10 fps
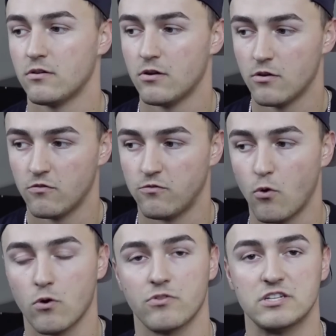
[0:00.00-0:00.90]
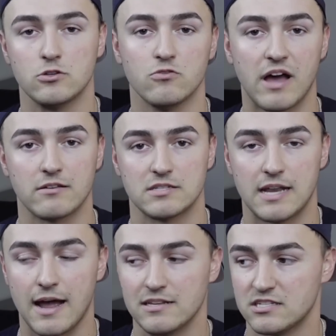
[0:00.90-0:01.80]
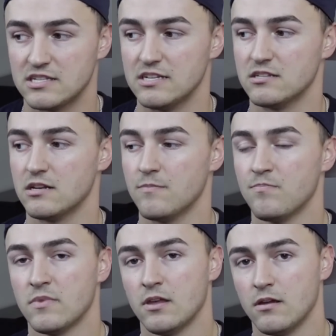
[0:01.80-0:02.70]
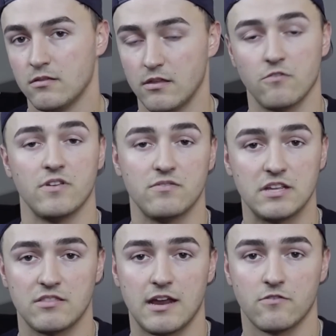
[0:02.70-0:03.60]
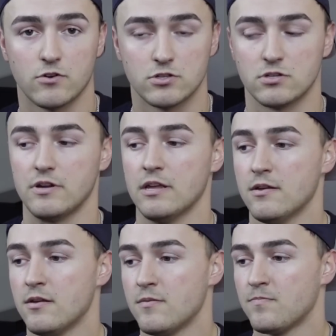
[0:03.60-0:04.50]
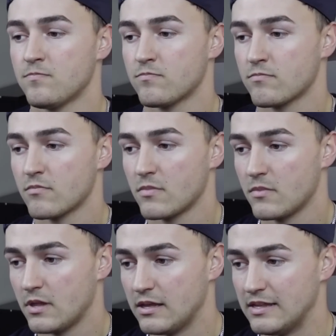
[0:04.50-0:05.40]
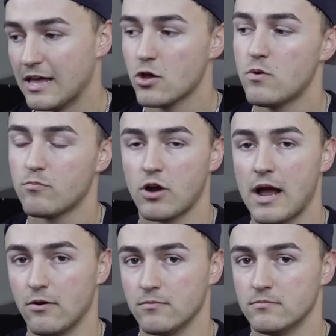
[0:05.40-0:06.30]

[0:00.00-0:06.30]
for the 2009 season, their 50th anniversary. Yellow and brown.